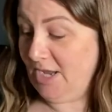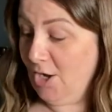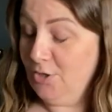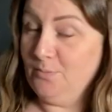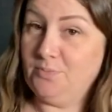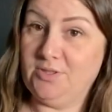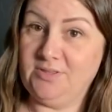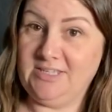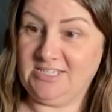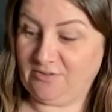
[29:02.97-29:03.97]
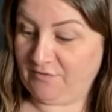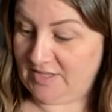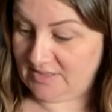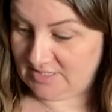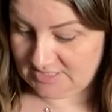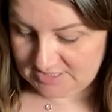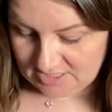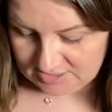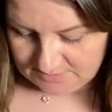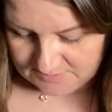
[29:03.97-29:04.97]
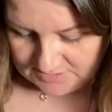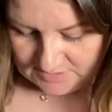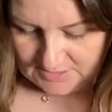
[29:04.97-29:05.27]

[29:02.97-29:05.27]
hope that these fit this time.